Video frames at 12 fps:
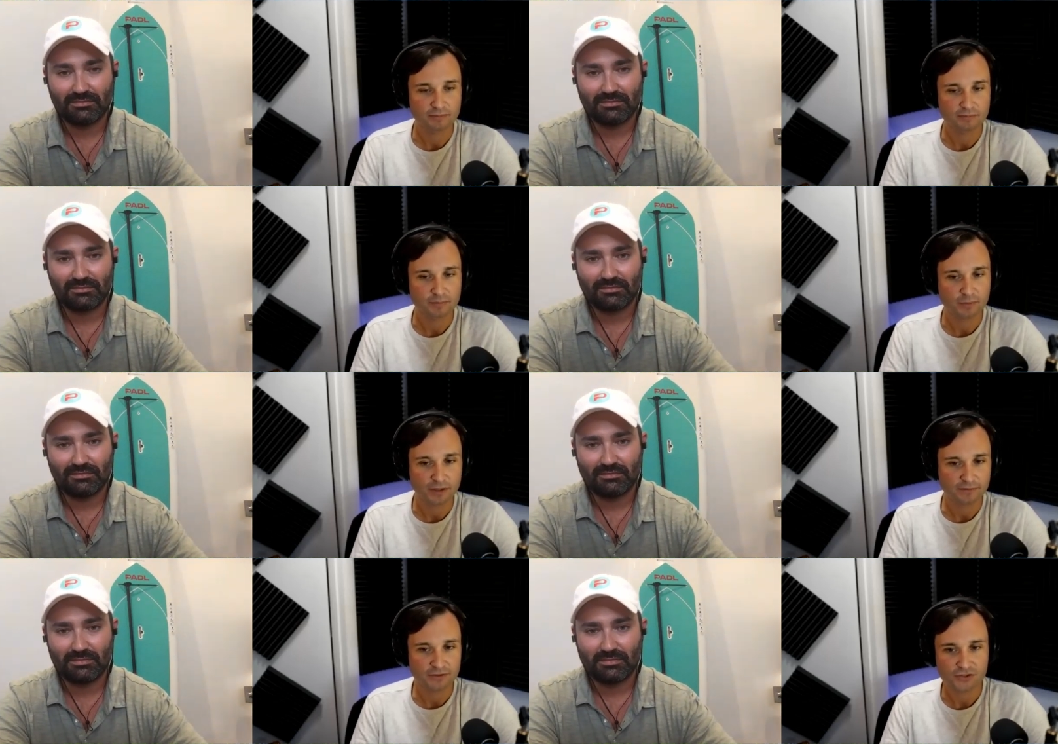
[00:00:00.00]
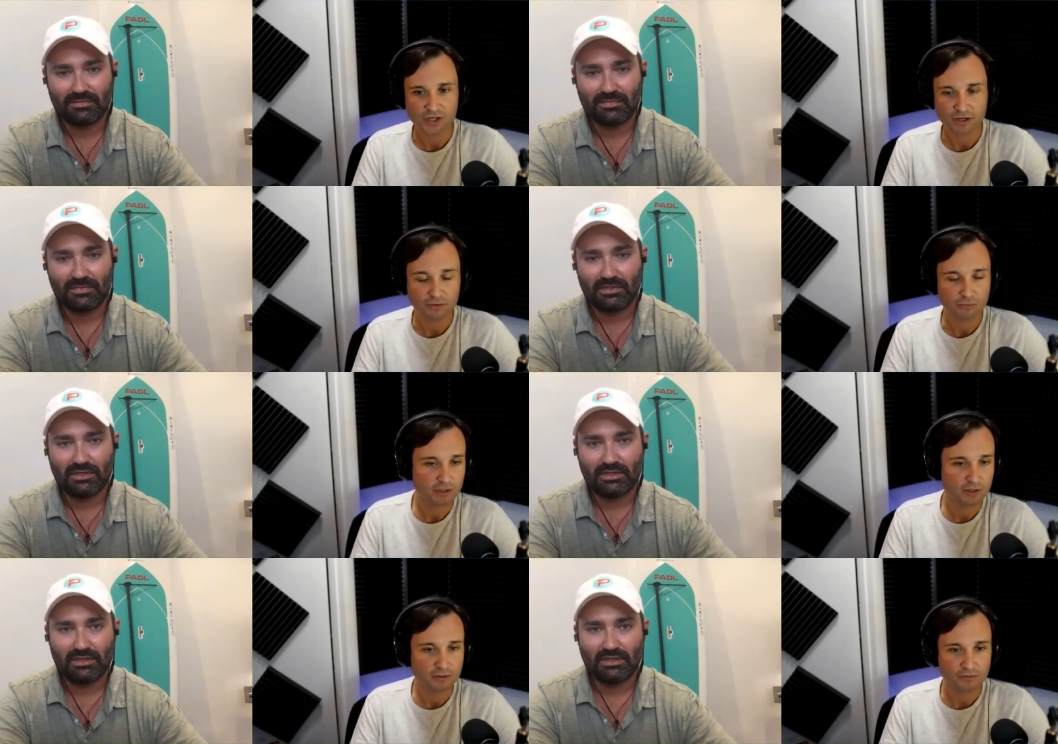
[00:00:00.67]
Speaker 1: profit sharing with
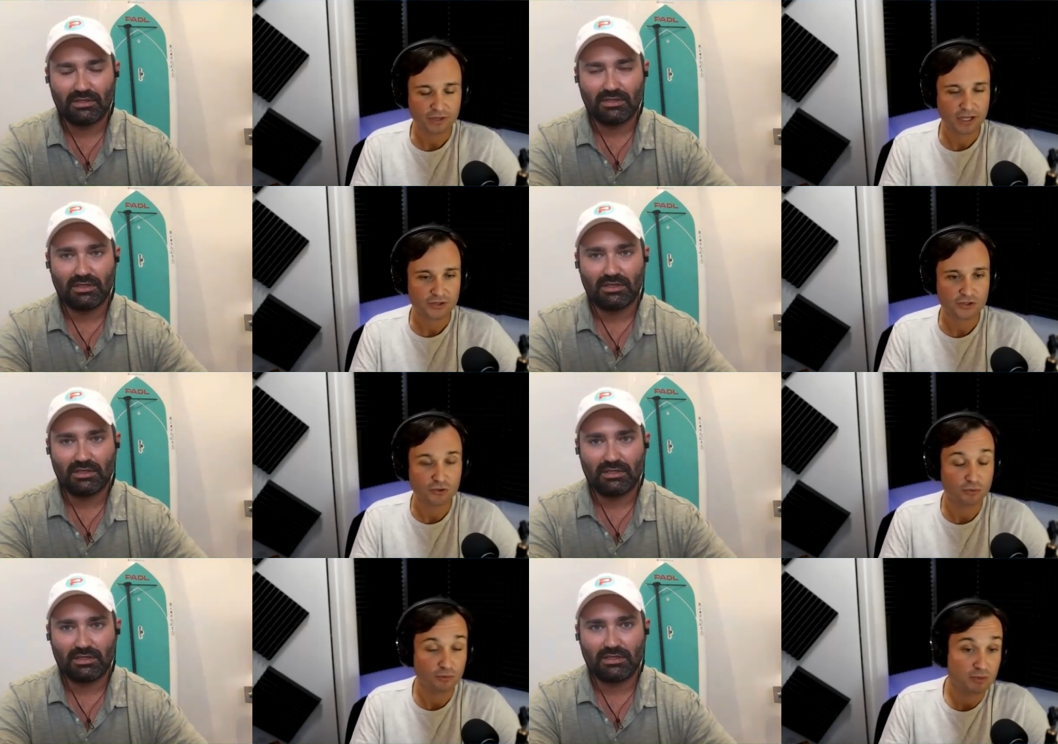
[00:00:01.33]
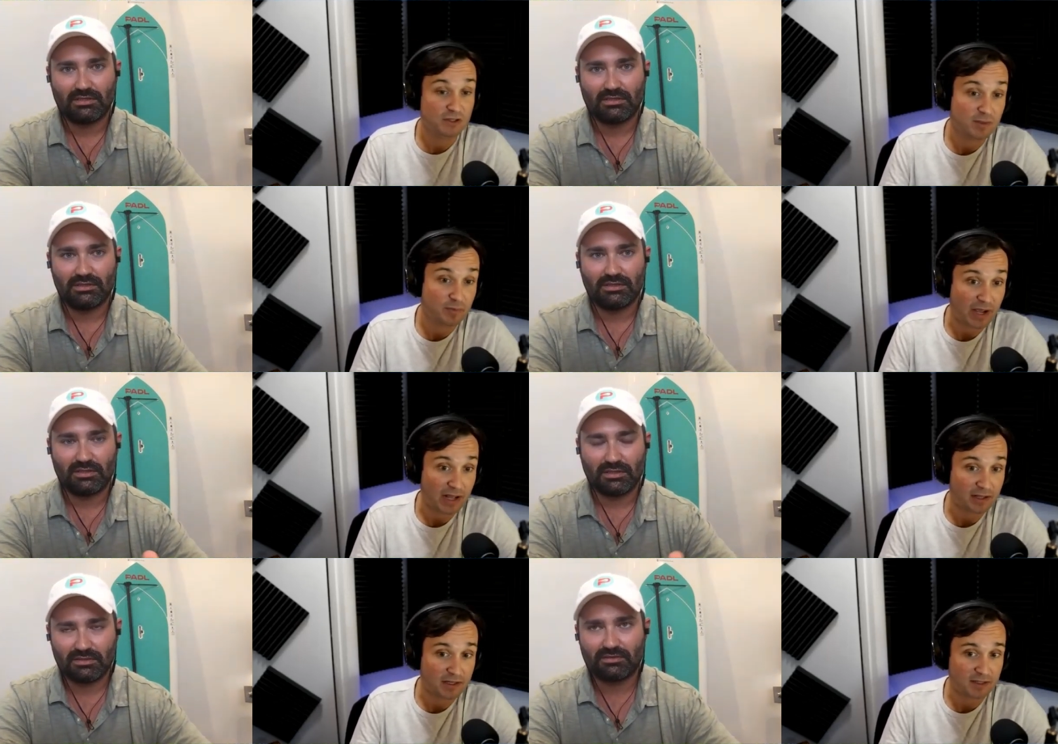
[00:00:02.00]
the location or the
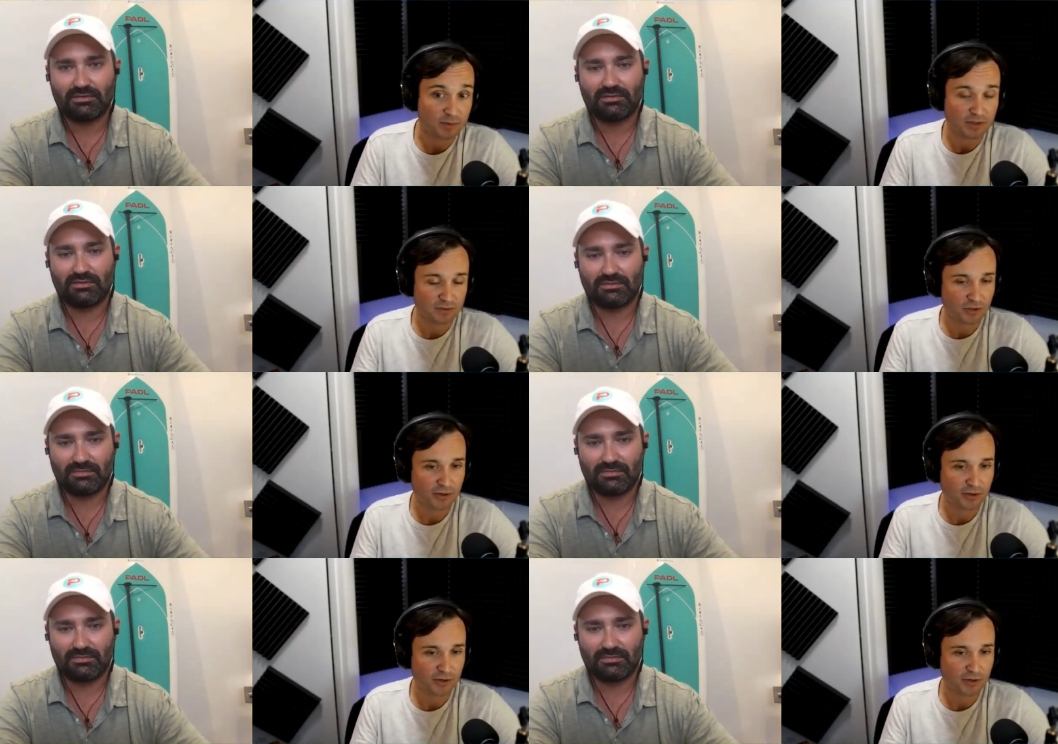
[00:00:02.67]
municipalities because not